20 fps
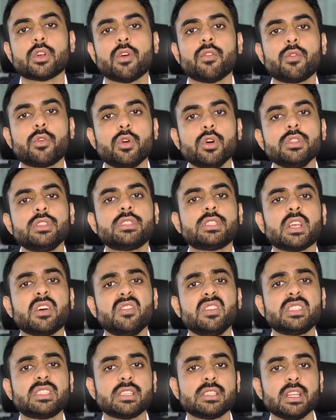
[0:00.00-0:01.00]
of goods,
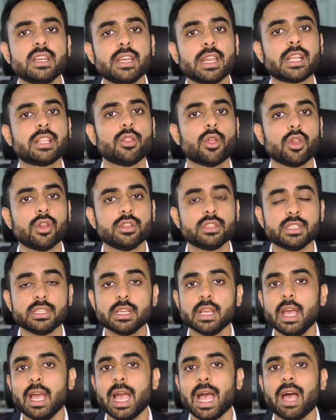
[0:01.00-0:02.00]
services and technology
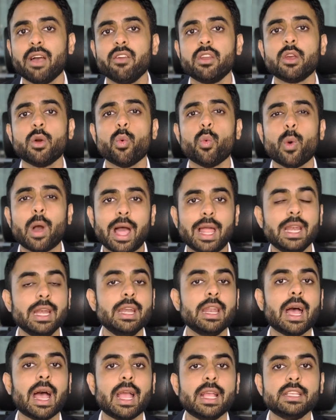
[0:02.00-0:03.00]
having a
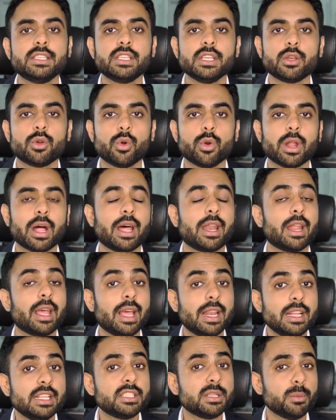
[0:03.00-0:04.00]
valid IEC code are
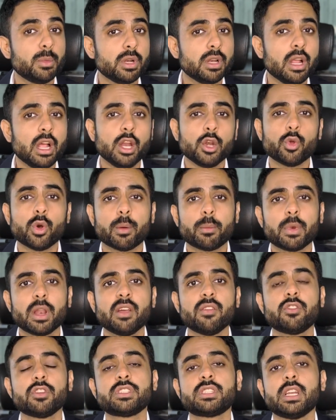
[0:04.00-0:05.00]
eligible to
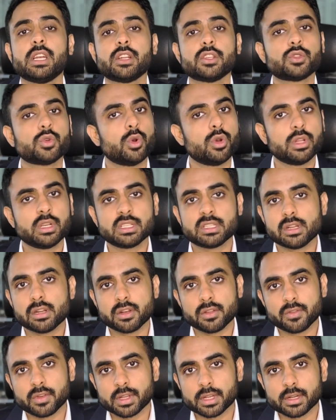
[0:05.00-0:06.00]
apply for status holder
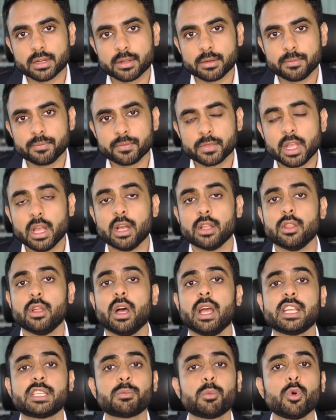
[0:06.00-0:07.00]
certificate. The
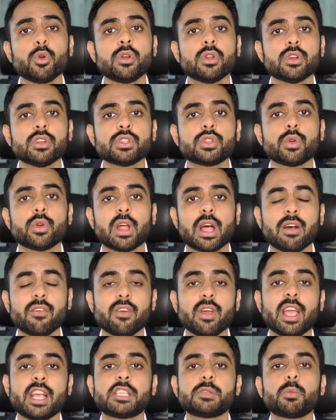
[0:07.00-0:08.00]
exporter should
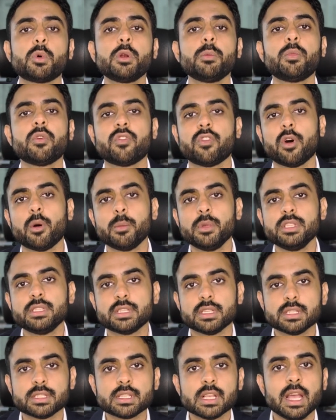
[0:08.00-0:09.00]
have export
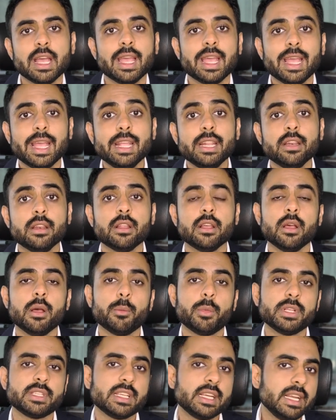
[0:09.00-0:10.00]
performances in
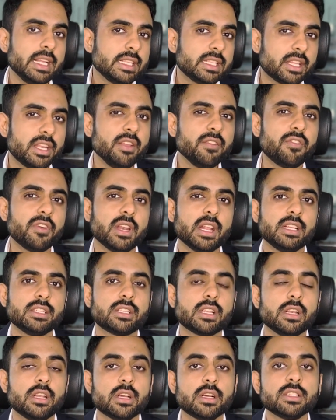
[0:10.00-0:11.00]
preceding 3
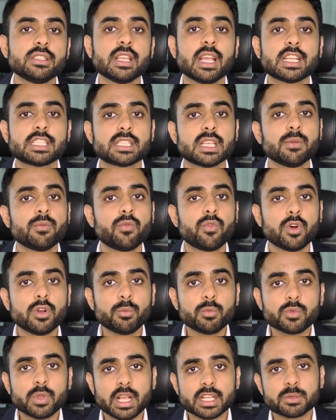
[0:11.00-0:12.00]
financial years except
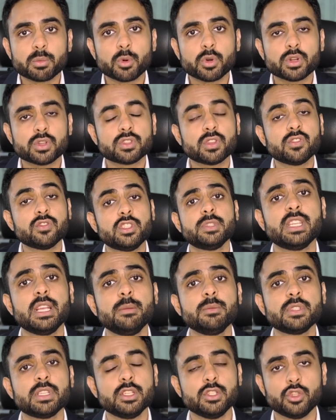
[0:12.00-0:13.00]
for exporters of
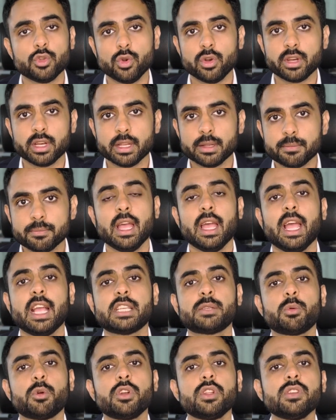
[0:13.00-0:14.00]
gems and jewelry.
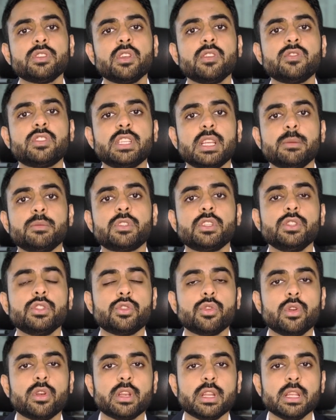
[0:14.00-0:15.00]
Exporters of gems and
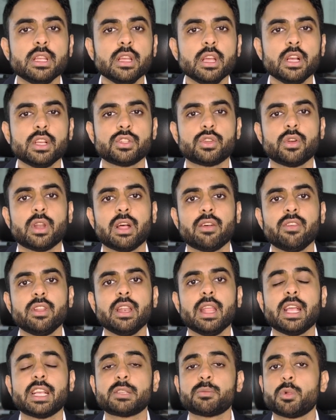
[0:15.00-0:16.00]
jewelry should have an
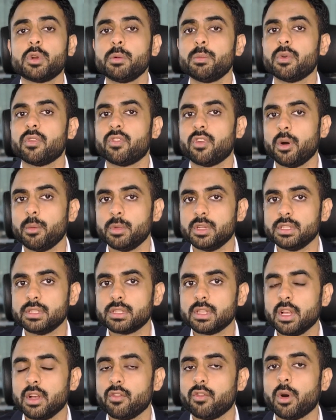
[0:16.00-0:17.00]
export
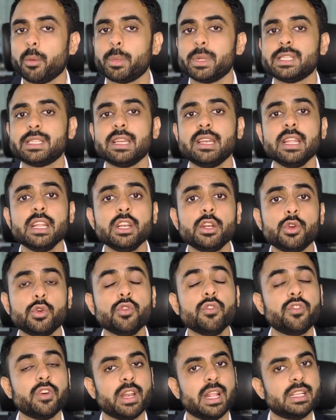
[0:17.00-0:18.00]
performance for preceding
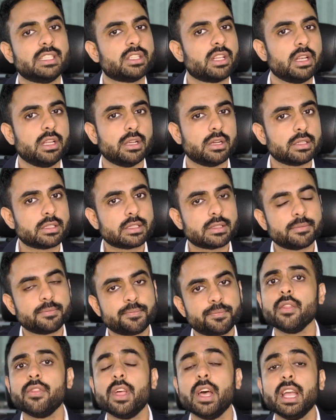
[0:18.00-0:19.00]
2 financial years.
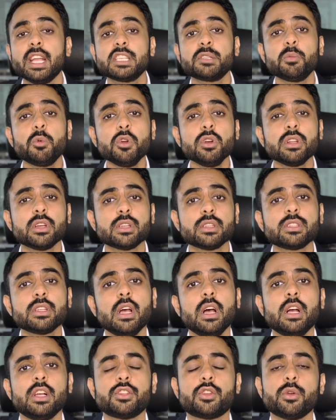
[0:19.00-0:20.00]
The exporters
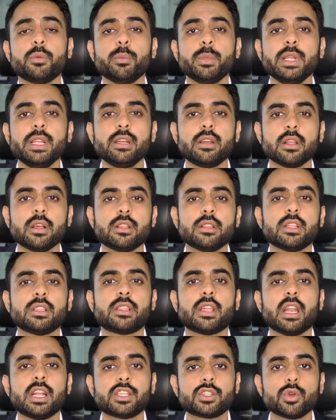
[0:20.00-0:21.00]
should meet the
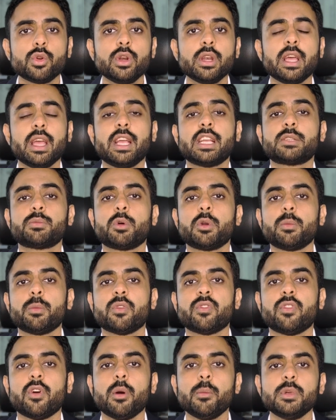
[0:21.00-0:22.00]
threshold export
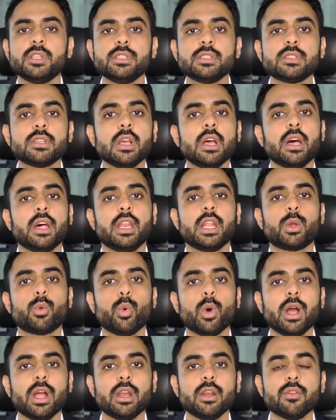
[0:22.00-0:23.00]
performance
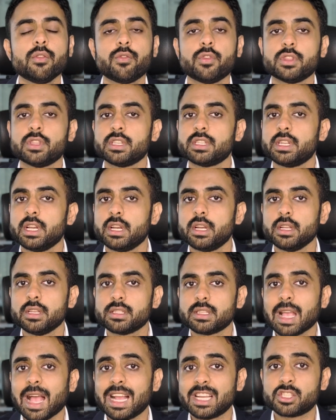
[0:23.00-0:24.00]
required for the
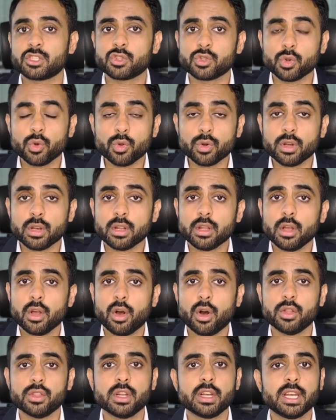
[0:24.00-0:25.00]
status as shown
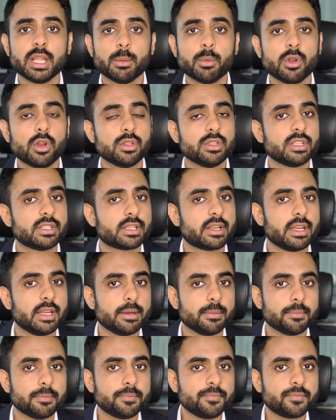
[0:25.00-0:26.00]
on the table on the
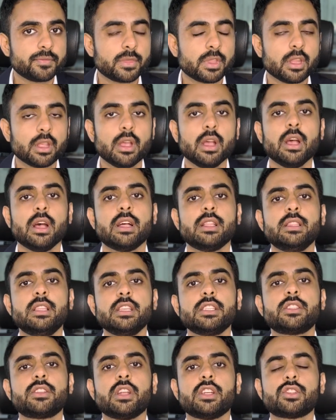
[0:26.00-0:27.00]
screen.
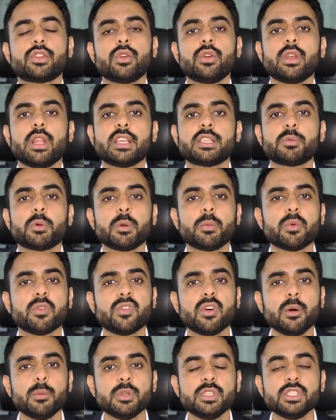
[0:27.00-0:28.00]
This threshold export
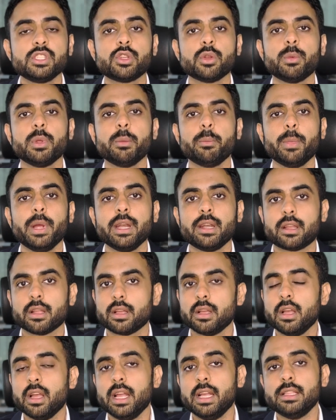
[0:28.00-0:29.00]
performance should be
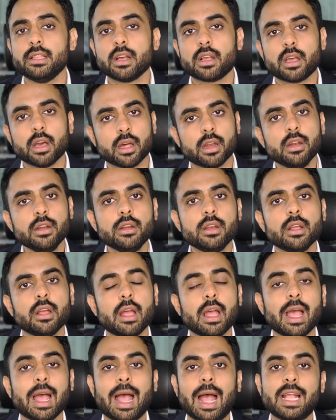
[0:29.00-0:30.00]
met in the current
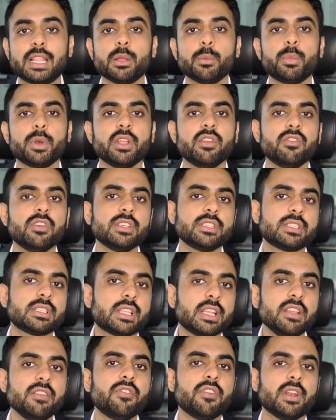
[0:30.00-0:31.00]
and the previous
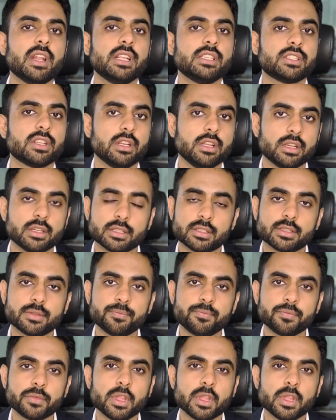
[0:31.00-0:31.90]
3 financial years.